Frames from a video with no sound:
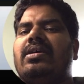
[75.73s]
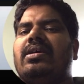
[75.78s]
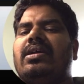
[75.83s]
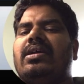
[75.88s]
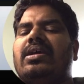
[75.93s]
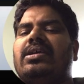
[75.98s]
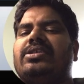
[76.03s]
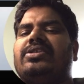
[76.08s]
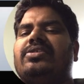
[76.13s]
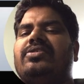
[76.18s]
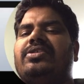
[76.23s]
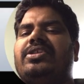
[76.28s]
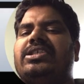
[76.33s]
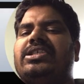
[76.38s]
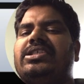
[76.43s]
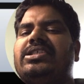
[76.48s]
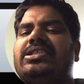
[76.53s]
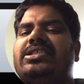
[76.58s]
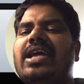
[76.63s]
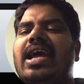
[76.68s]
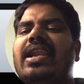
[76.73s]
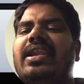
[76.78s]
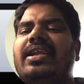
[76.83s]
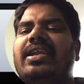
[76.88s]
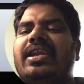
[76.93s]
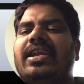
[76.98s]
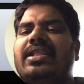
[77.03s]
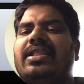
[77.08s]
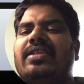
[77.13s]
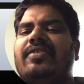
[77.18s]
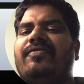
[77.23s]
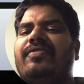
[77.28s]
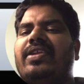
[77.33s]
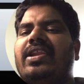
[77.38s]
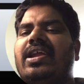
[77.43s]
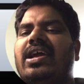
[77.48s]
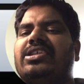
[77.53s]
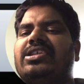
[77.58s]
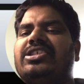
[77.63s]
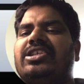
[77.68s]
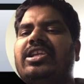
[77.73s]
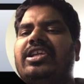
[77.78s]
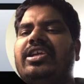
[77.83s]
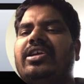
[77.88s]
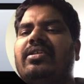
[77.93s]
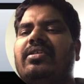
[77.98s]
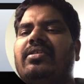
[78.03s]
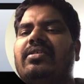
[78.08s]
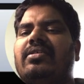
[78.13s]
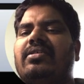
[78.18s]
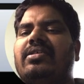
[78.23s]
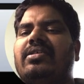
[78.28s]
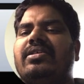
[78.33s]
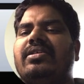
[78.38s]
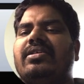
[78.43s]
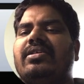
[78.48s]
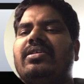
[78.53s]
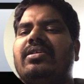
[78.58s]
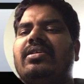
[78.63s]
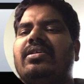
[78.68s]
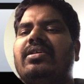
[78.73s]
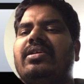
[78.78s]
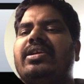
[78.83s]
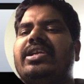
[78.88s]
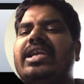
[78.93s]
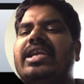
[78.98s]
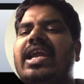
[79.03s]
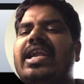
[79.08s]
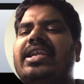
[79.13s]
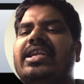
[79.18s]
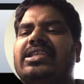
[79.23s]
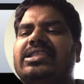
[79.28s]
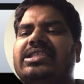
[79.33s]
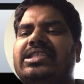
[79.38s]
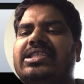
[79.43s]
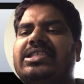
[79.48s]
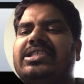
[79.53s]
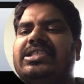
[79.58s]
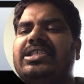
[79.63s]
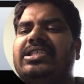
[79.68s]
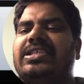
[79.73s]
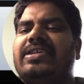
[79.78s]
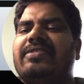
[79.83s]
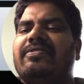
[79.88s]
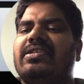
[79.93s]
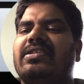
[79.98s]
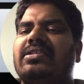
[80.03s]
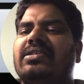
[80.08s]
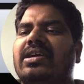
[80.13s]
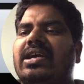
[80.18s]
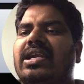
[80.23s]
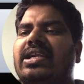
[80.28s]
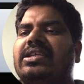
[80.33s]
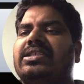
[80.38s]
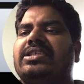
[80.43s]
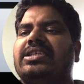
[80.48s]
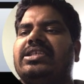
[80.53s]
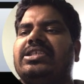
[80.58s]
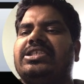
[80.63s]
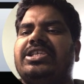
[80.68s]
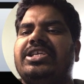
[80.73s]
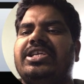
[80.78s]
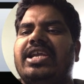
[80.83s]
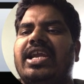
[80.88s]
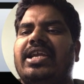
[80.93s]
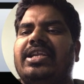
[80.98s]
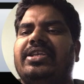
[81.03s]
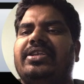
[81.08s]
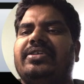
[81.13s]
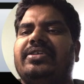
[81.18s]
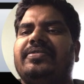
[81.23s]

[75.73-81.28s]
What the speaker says: So this is done in the financial year 1867 and 68.